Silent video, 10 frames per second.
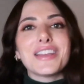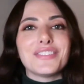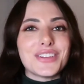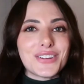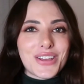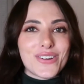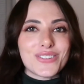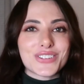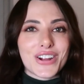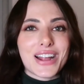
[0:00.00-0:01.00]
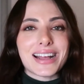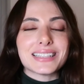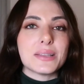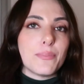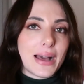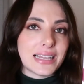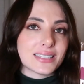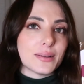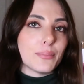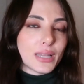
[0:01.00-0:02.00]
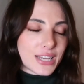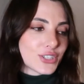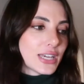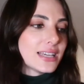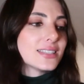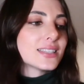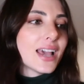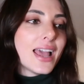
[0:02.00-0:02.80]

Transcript: If you don't know, Tarte has the best blushes.